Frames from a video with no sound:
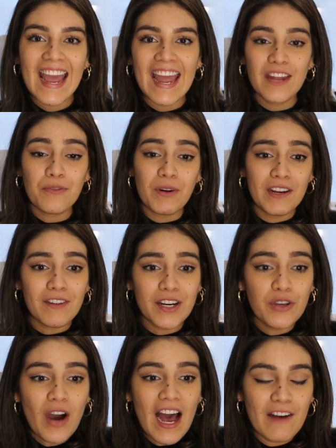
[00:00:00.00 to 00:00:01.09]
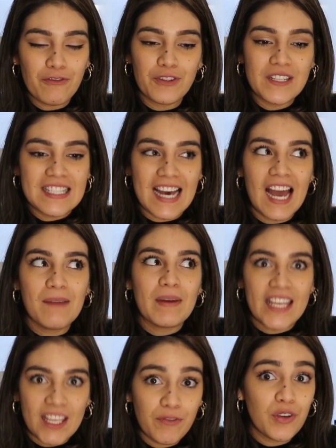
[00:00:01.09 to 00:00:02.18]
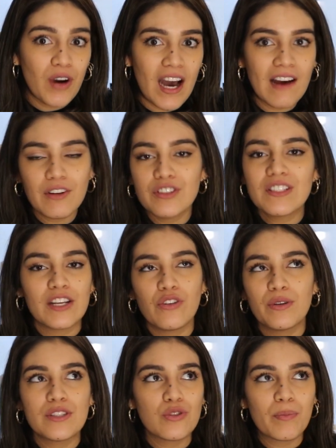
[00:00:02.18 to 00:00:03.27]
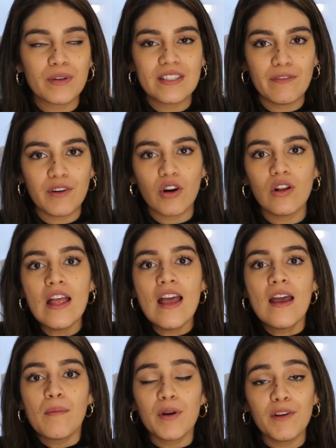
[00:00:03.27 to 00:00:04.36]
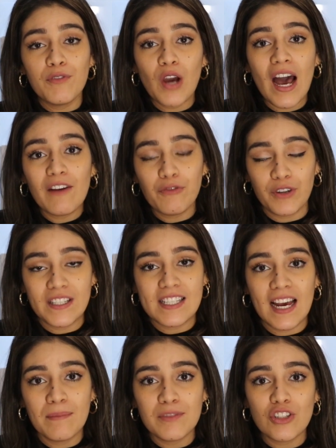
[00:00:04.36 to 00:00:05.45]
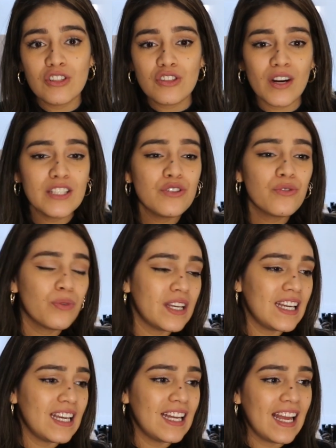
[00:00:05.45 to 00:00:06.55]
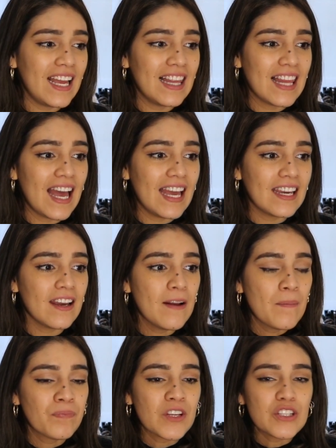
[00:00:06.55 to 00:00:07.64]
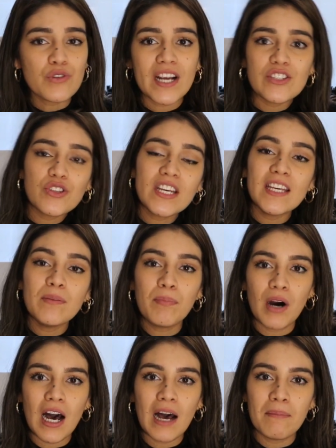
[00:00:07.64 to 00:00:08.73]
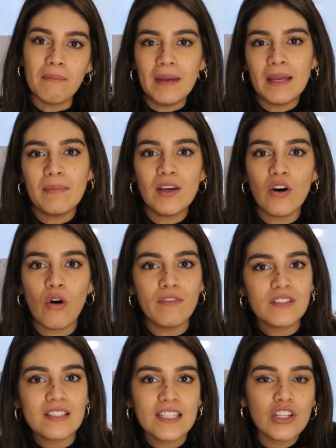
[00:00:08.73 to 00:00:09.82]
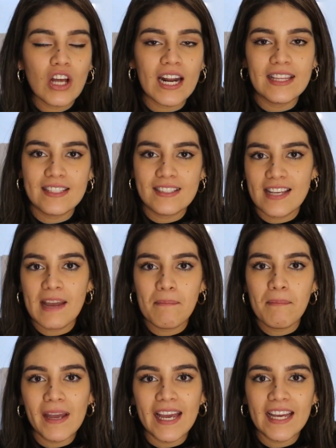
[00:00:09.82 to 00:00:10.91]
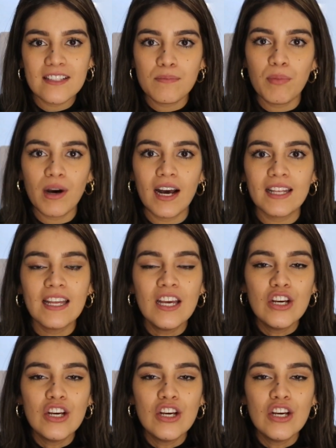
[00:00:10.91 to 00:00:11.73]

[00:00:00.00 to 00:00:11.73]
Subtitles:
And whenever you have free time, if you have, because I know it's super difficult, but if you have free time, just try to read and try to keep up. Maybe obviously not at the same pace, but